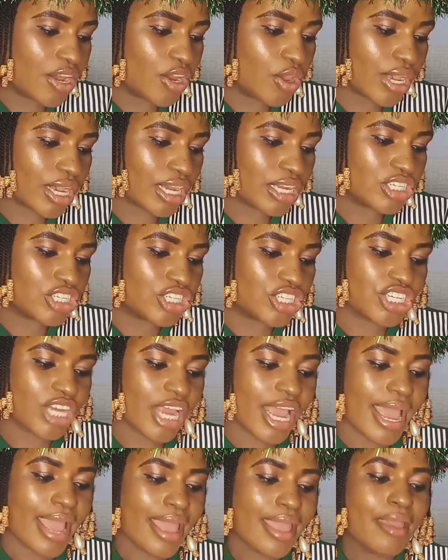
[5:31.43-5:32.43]
you can
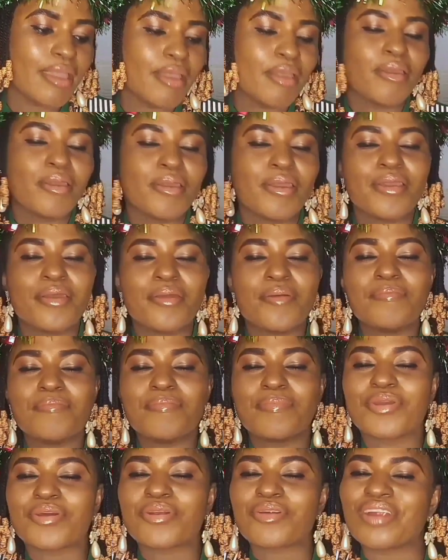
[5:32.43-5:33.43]
share
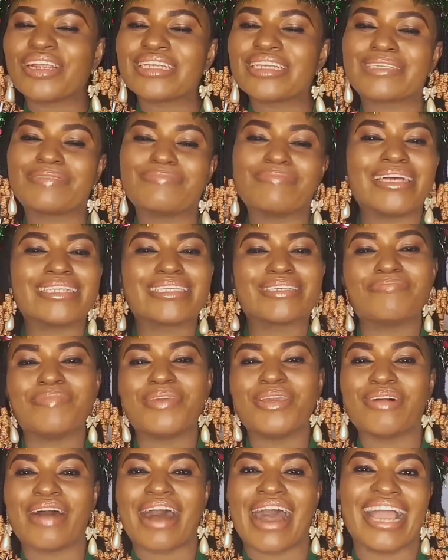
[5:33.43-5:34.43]
Christmas
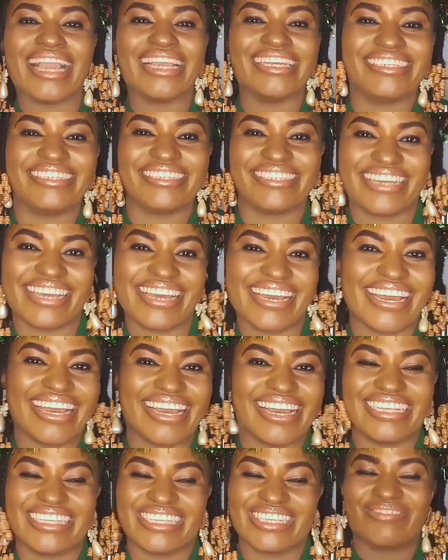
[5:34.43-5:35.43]
meal ideas.
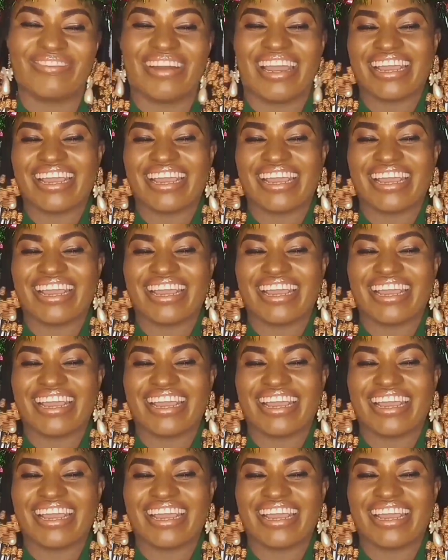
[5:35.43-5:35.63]
Oh my